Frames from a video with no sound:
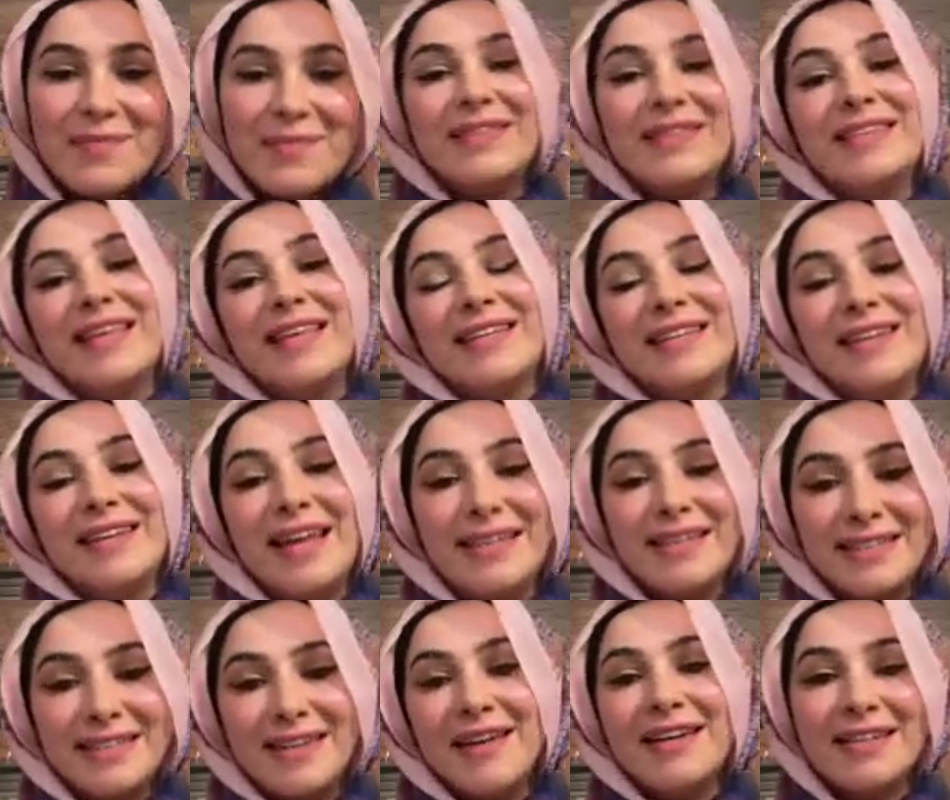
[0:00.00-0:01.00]
them, and then the
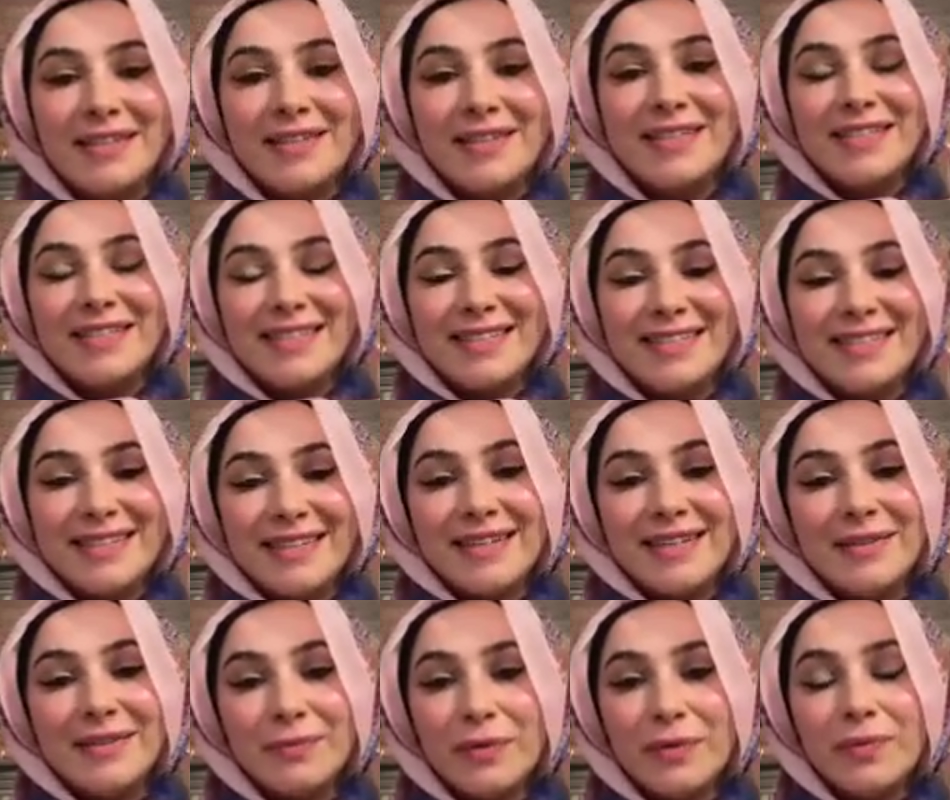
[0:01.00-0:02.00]
less likely it is
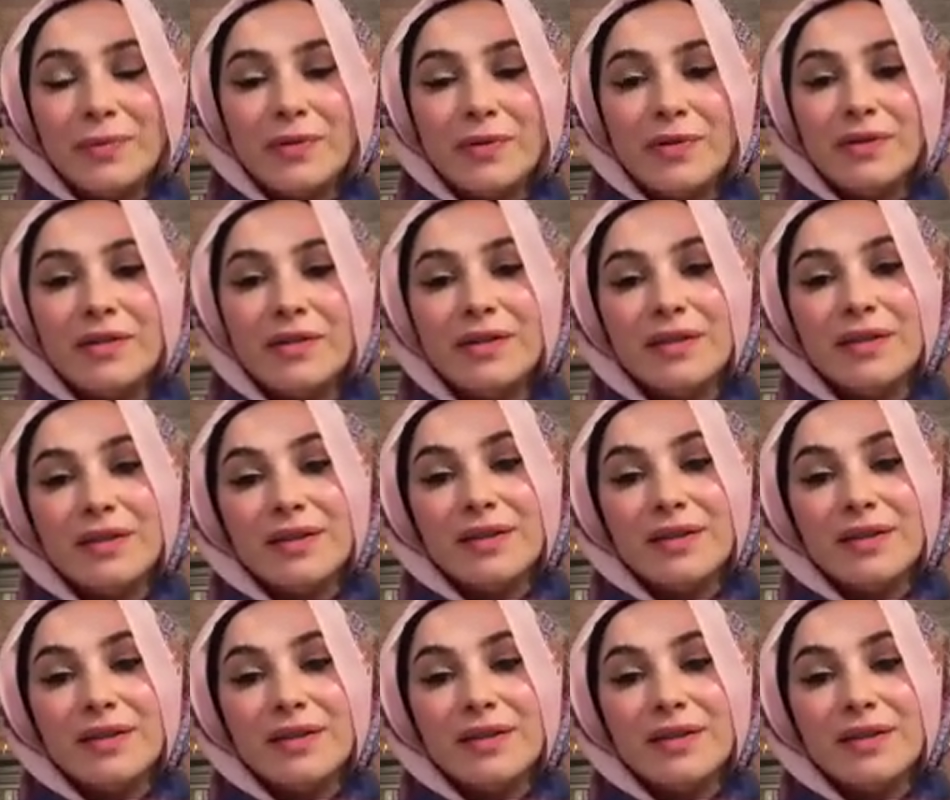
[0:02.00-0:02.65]
that we will